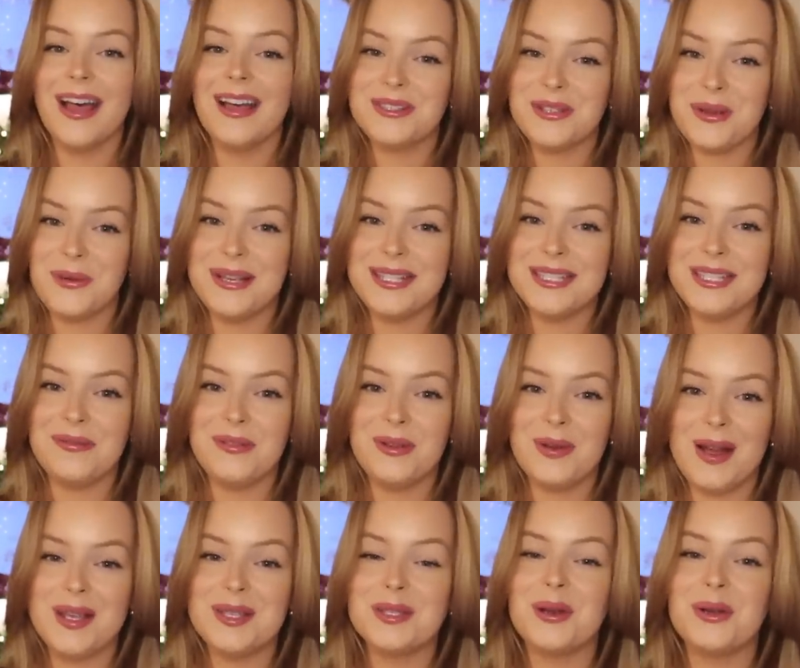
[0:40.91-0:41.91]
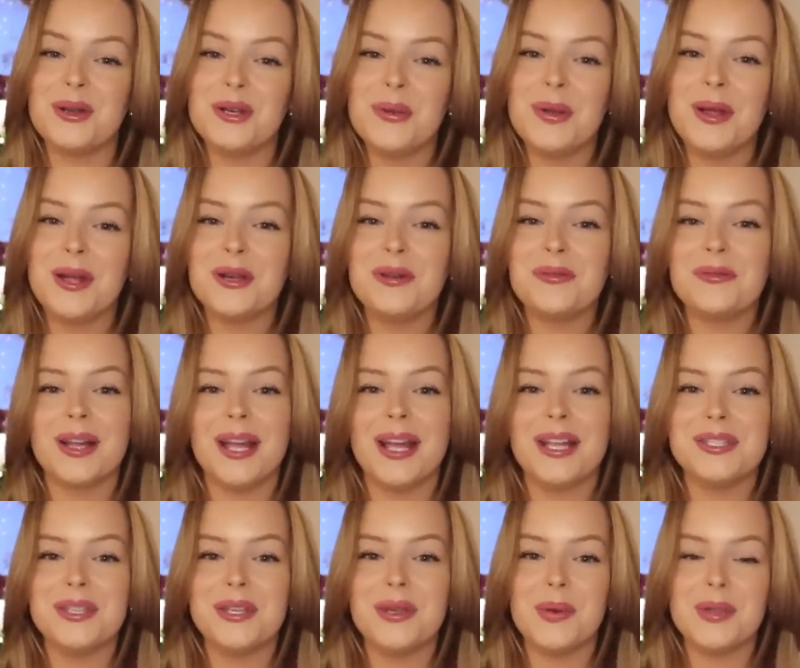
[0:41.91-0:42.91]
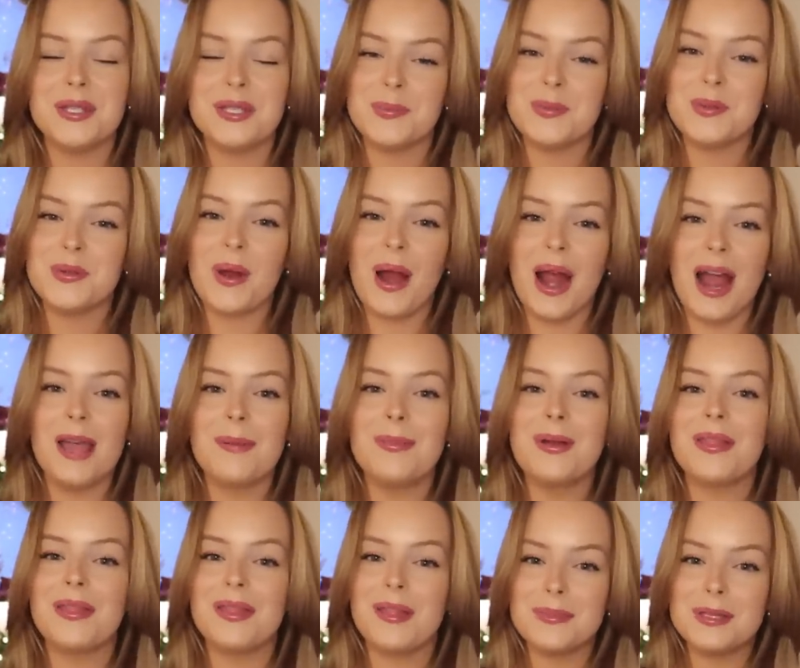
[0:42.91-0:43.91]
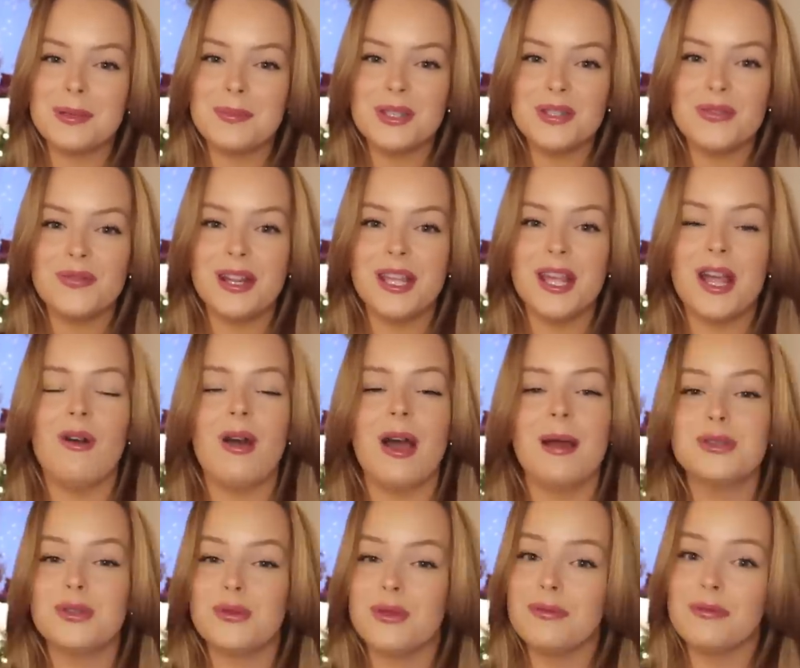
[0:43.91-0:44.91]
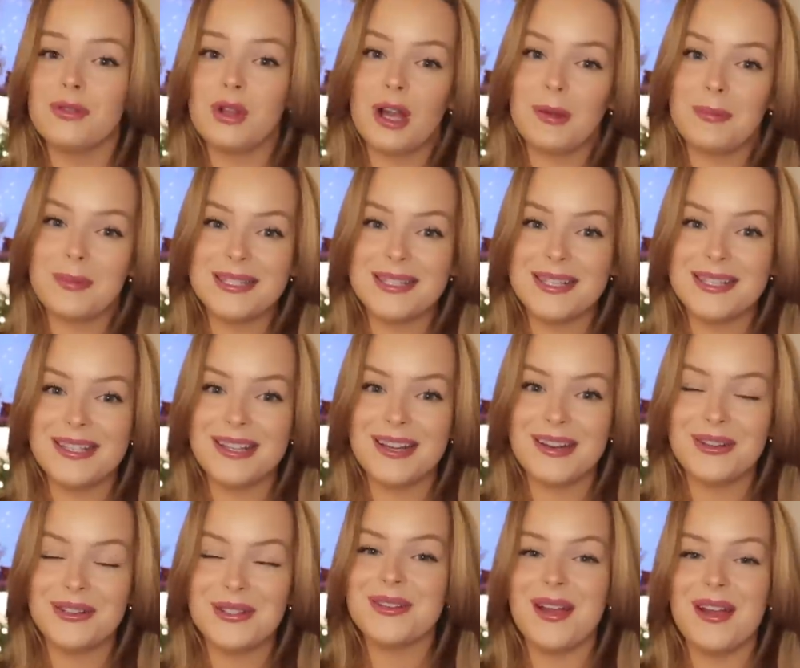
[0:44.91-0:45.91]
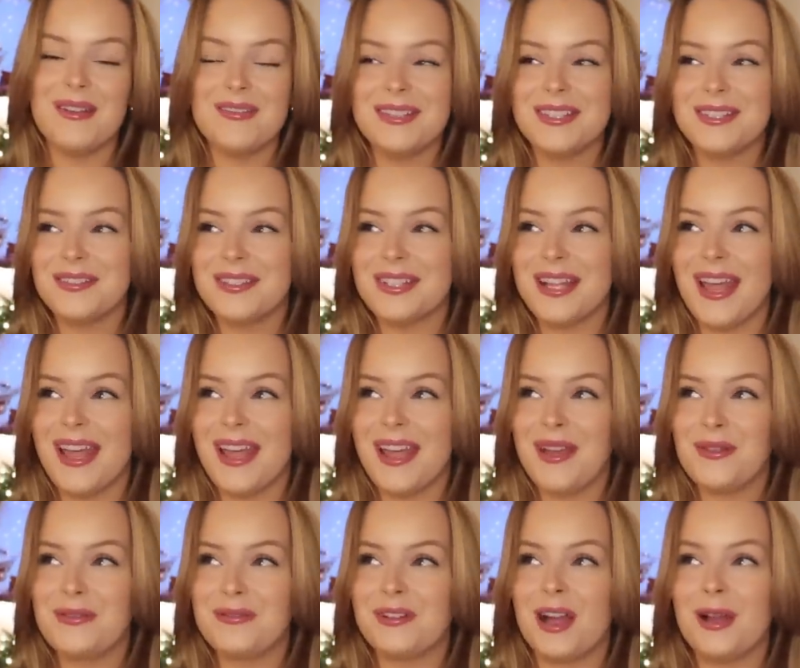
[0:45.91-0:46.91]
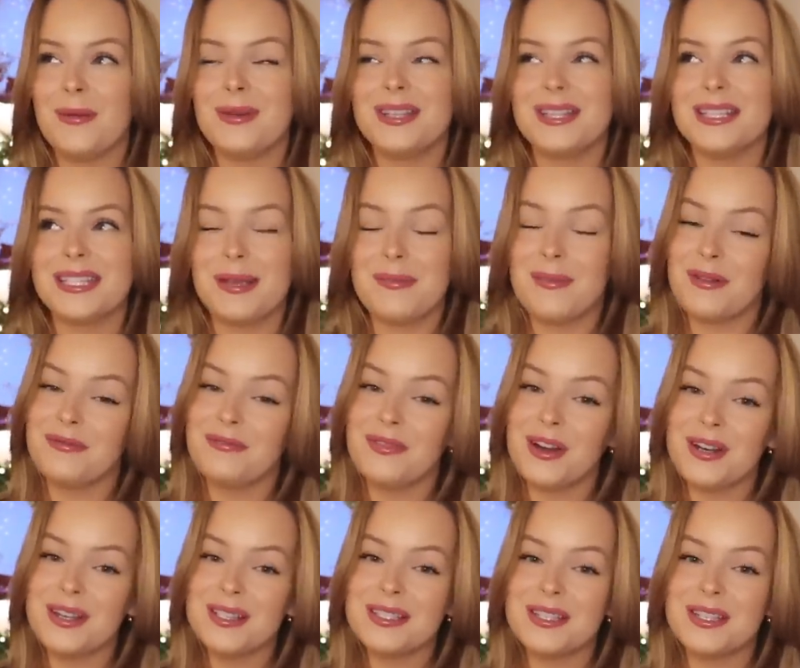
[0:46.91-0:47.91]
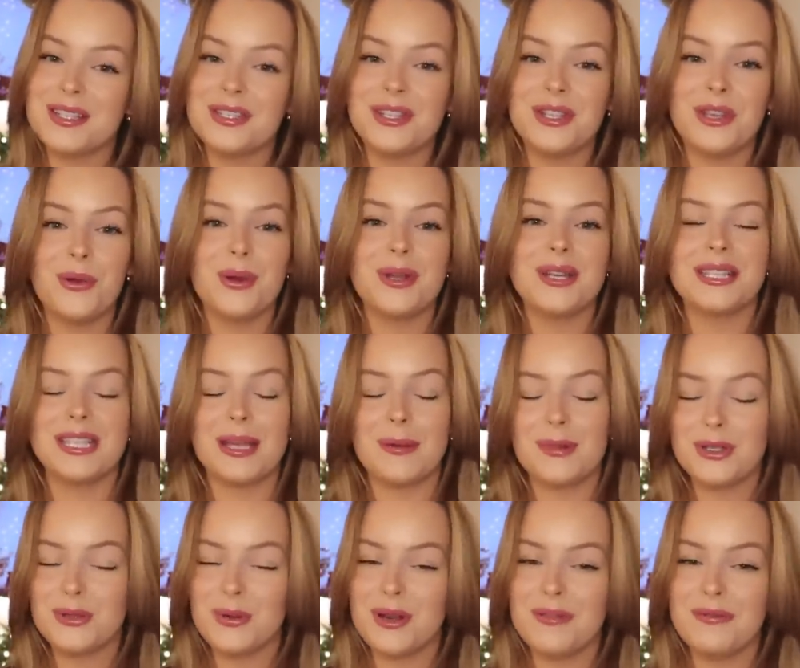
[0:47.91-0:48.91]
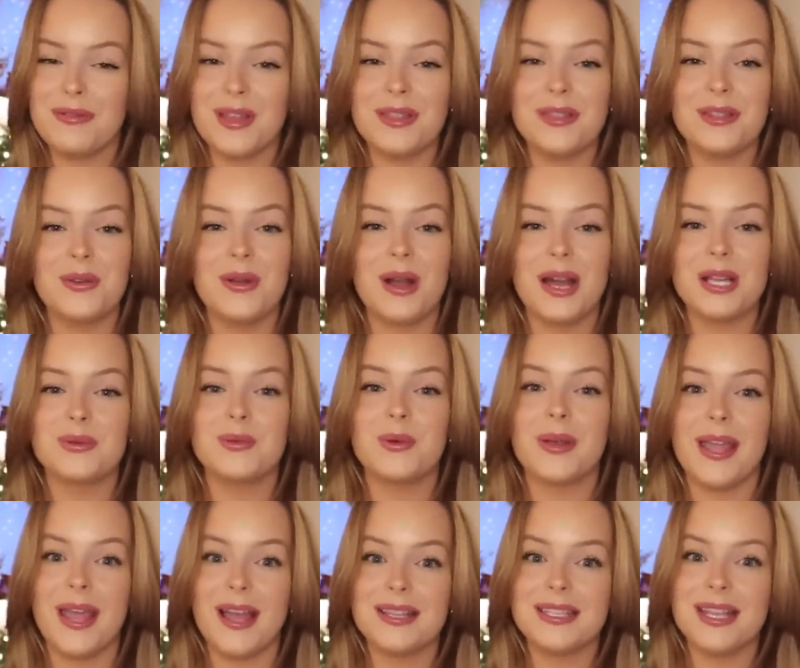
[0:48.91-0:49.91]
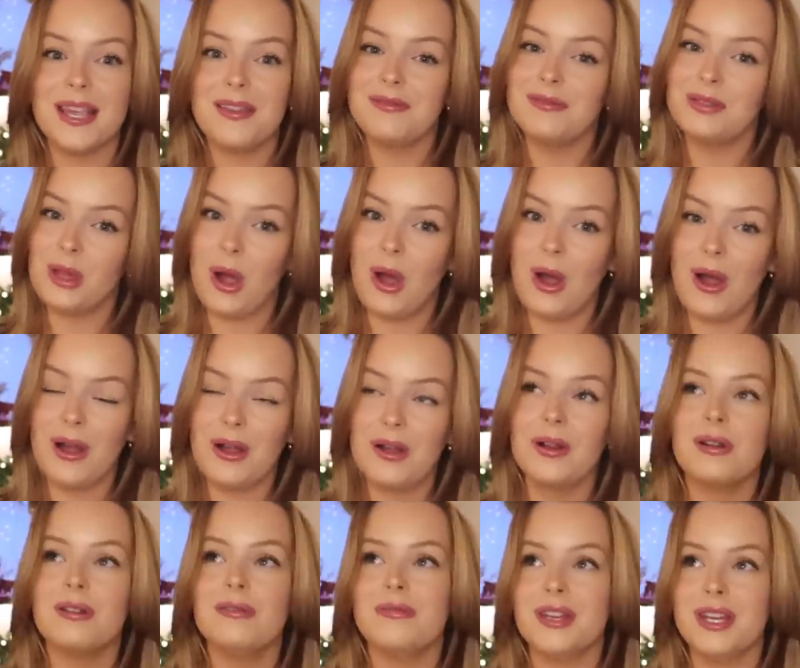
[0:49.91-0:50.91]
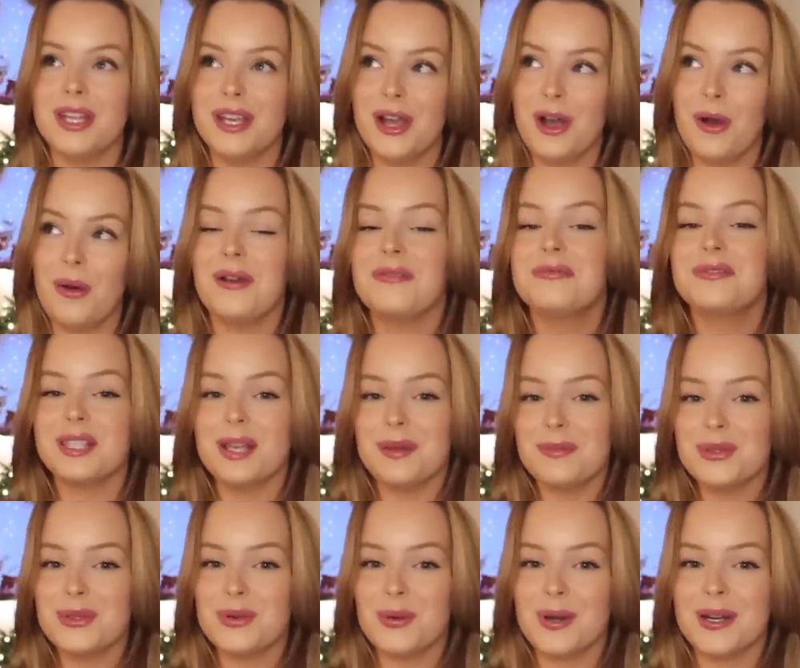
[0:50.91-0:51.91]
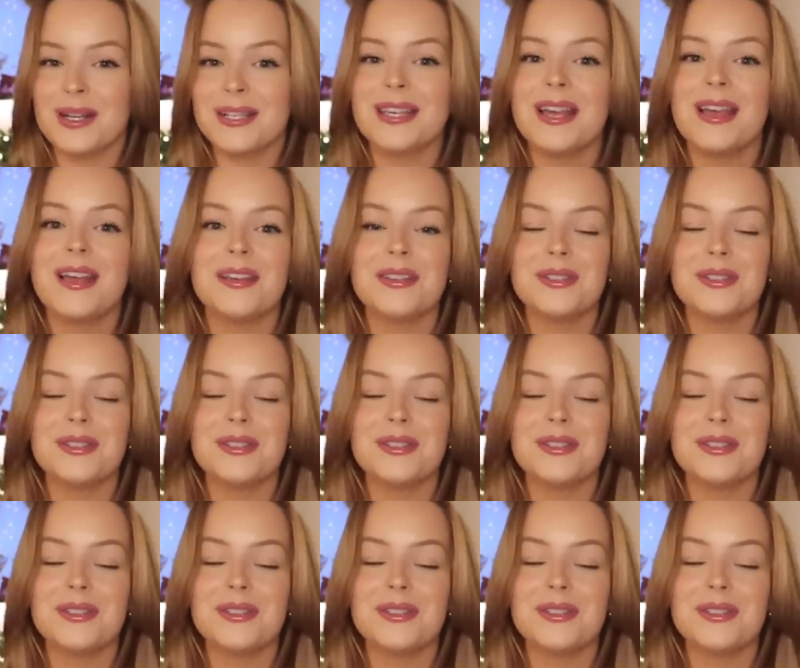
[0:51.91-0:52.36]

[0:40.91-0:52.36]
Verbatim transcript: As always, if you guys are new here, don't forget to subscribe, thumbs up this video. I'm doing Vlogmas this year, so every single day from December 1st to December 25th, you guys will get a vlog or a video of some sort.